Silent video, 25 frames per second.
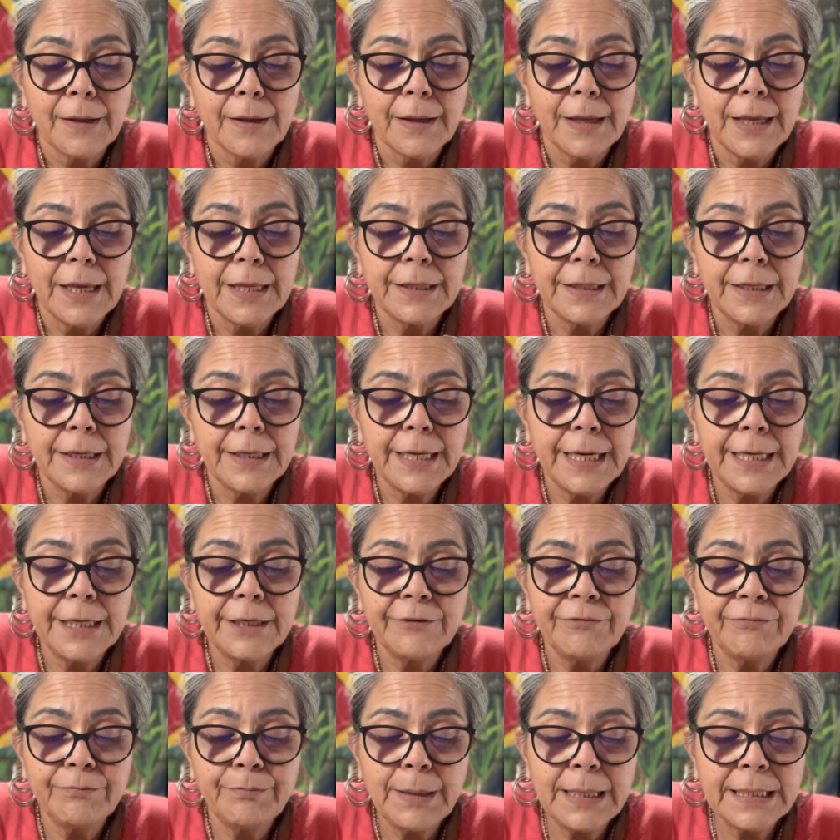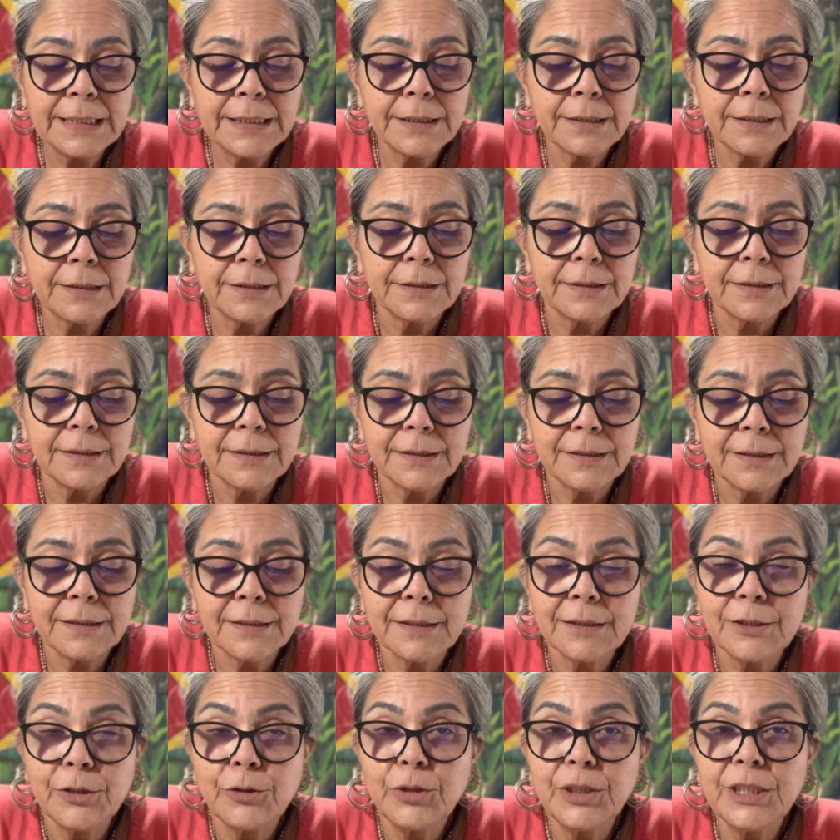And the Knight of
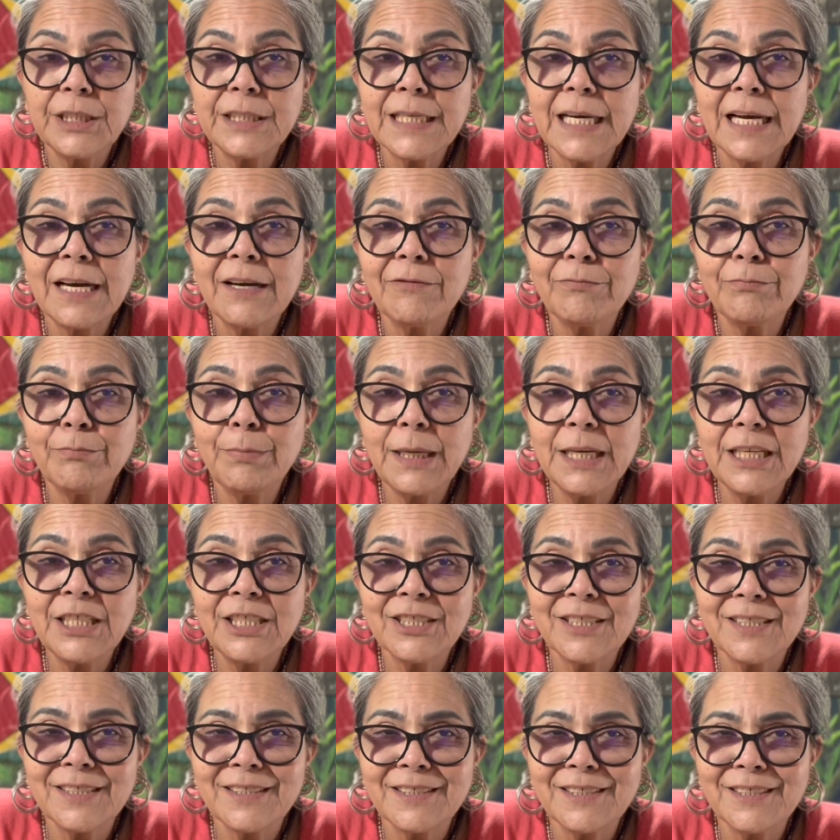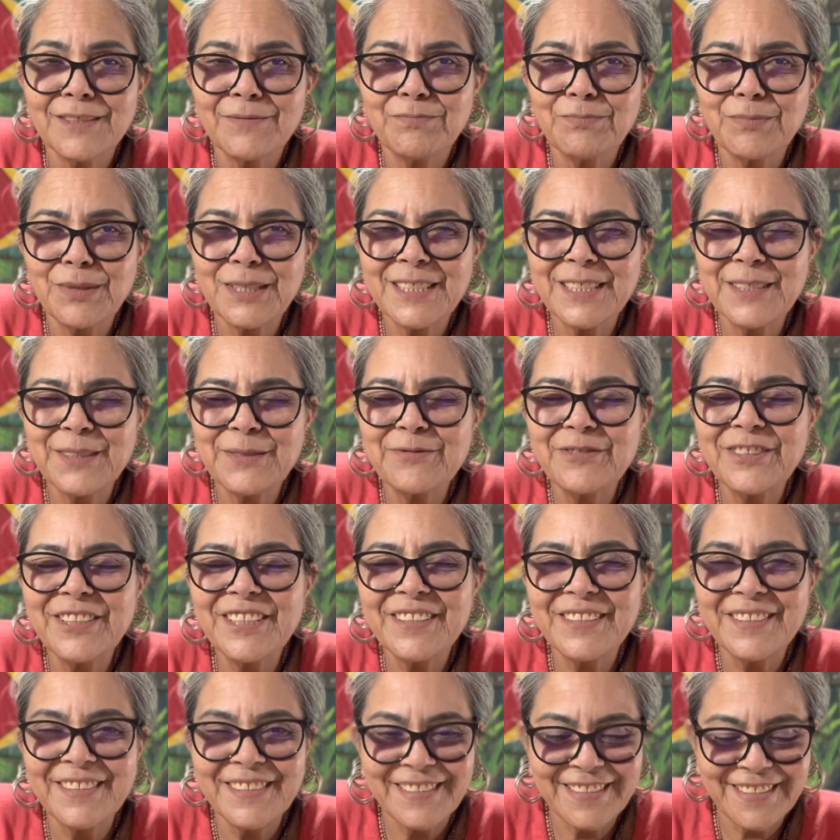Pentacles, you need to have patience and
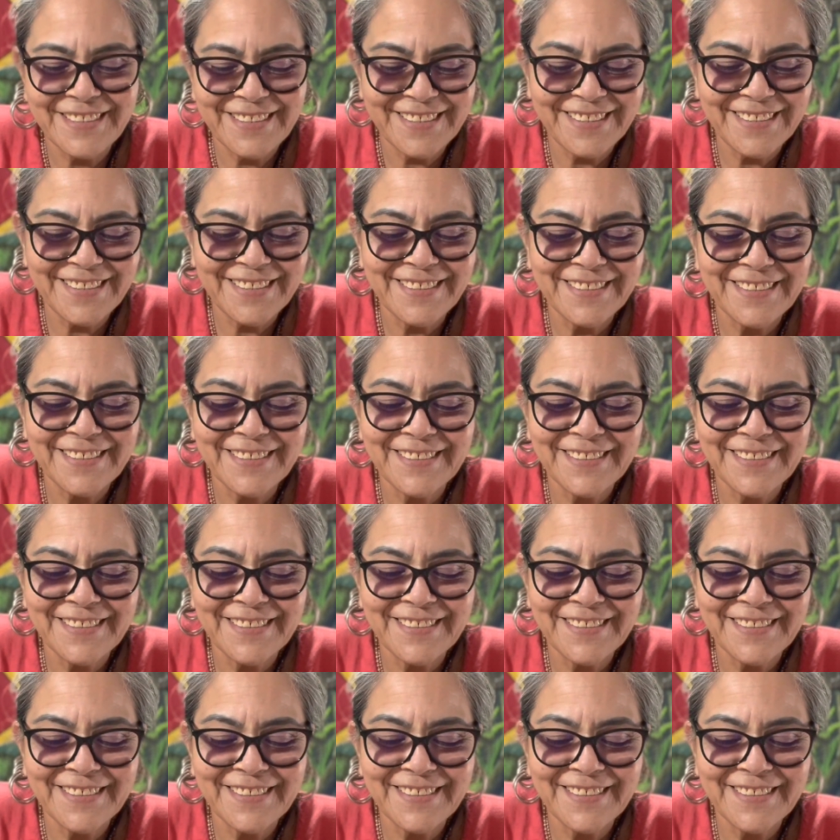perseverance.